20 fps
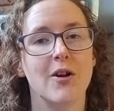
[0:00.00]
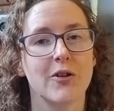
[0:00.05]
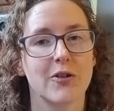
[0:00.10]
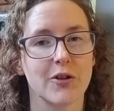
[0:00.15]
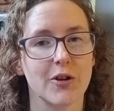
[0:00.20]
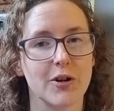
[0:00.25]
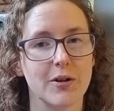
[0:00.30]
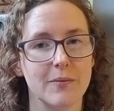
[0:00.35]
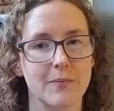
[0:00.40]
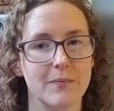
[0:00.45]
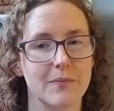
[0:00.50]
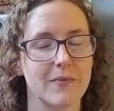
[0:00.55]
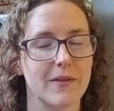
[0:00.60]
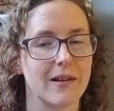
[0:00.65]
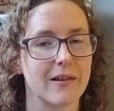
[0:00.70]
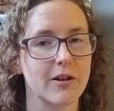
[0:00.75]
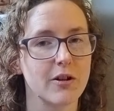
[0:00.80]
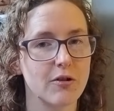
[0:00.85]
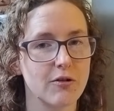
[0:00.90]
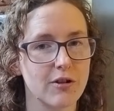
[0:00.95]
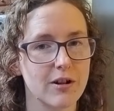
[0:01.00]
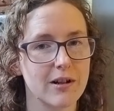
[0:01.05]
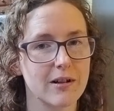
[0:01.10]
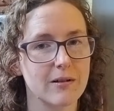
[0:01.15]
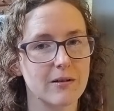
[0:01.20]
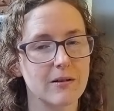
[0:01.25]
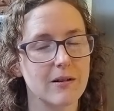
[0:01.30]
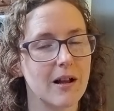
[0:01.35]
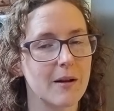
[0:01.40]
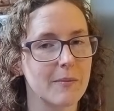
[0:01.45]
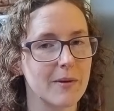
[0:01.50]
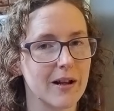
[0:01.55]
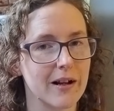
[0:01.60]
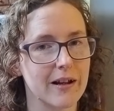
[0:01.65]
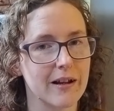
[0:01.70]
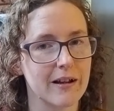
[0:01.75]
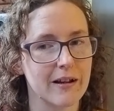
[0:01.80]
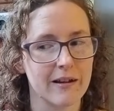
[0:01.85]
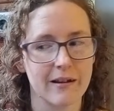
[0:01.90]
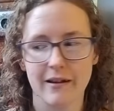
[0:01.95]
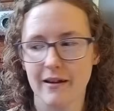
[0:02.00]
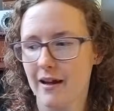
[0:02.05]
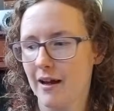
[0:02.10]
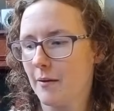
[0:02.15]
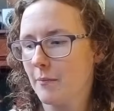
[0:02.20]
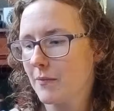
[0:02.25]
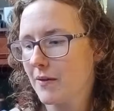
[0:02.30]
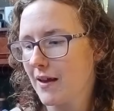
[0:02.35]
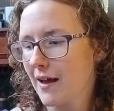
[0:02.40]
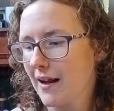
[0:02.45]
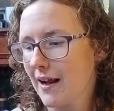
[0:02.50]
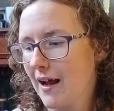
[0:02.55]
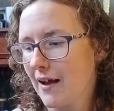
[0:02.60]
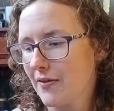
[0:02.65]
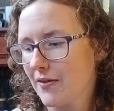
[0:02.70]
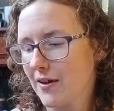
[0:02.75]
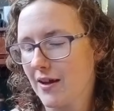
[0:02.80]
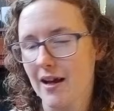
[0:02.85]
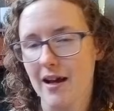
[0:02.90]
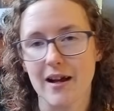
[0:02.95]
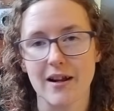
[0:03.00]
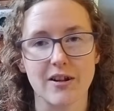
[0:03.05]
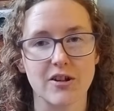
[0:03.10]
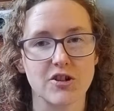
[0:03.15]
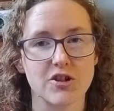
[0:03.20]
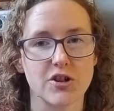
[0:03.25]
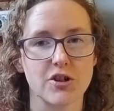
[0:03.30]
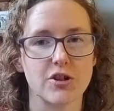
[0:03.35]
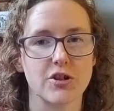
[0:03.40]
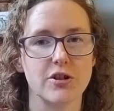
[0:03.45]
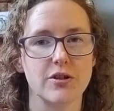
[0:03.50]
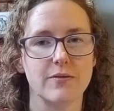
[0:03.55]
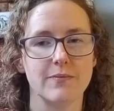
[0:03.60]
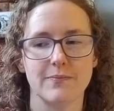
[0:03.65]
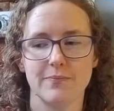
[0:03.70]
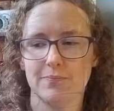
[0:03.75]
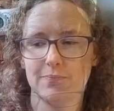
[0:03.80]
So little crinkle, I'm going to get out the yarn and show you.